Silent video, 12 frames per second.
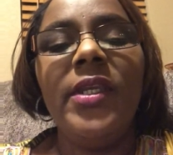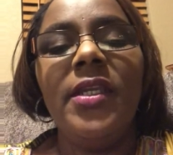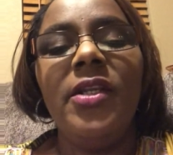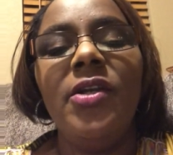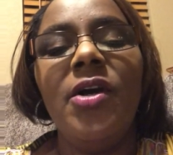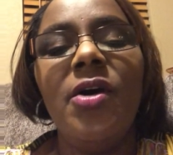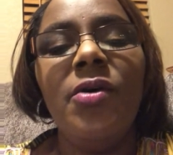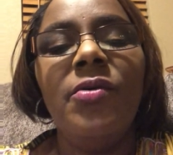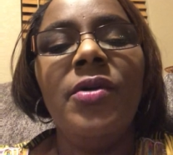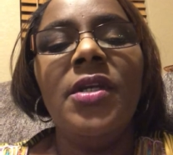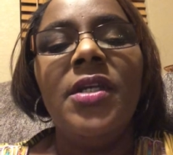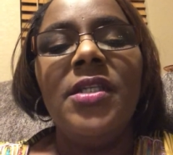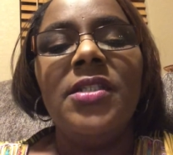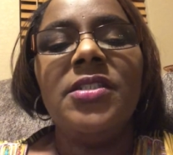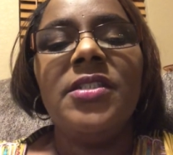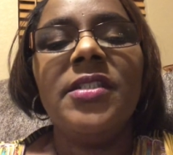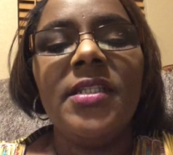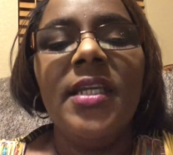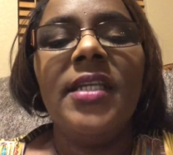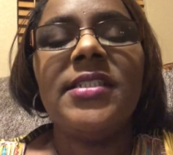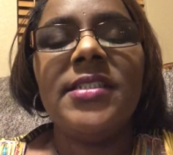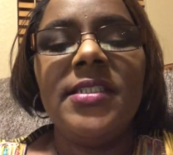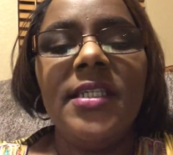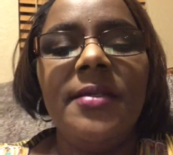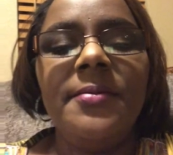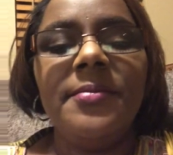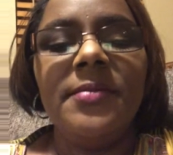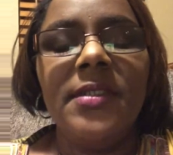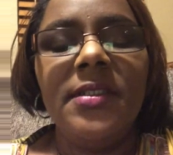can go to the next step.